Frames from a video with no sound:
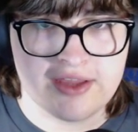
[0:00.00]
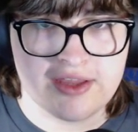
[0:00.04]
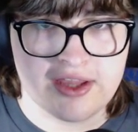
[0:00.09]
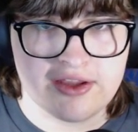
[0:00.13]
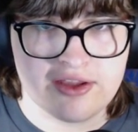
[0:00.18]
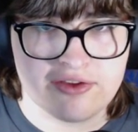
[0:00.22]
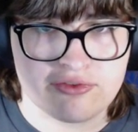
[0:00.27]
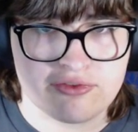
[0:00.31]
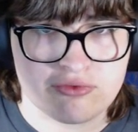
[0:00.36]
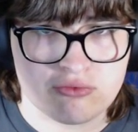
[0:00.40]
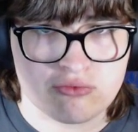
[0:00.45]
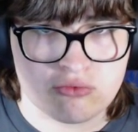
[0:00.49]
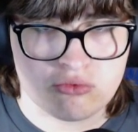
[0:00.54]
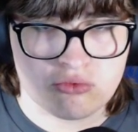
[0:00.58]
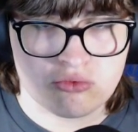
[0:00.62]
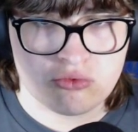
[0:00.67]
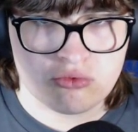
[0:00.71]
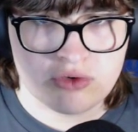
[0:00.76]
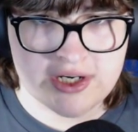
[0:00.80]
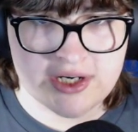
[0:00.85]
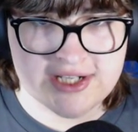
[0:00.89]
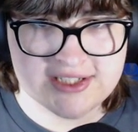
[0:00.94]
then this
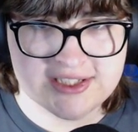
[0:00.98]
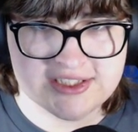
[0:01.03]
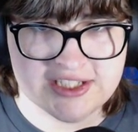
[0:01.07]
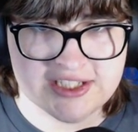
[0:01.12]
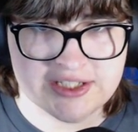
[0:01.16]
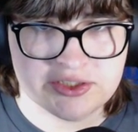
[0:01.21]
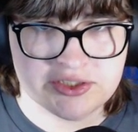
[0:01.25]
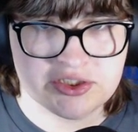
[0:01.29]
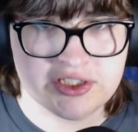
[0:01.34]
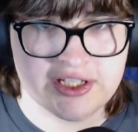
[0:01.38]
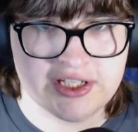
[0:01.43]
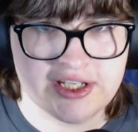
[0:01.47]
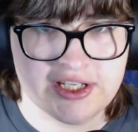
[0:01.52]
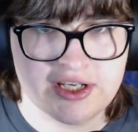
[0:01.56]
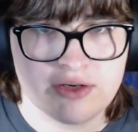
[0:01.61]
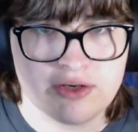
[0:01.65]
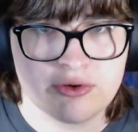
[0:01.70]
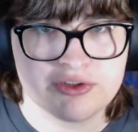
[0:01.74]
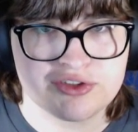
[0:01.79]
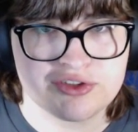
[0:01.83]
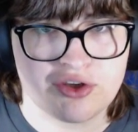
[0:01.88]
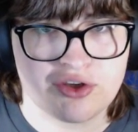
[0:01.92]
red section here
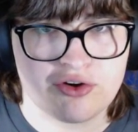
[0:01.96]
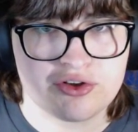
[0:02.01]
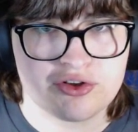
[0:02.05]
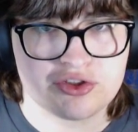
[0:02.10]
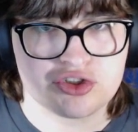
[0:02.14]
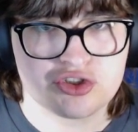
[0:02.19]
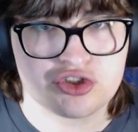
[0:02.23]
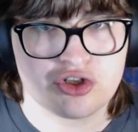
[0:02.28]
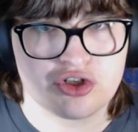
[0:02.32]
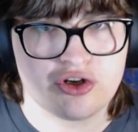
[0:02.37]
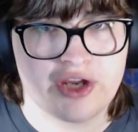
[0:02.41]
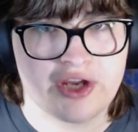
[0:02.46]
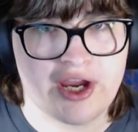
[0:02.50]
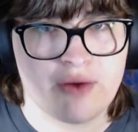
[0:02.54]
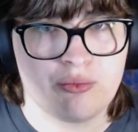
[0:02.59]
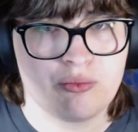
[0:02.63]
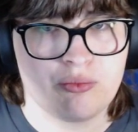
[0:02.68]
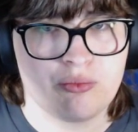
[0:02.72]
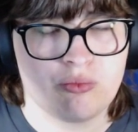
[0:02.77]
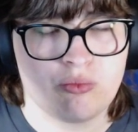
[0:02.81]
is going to show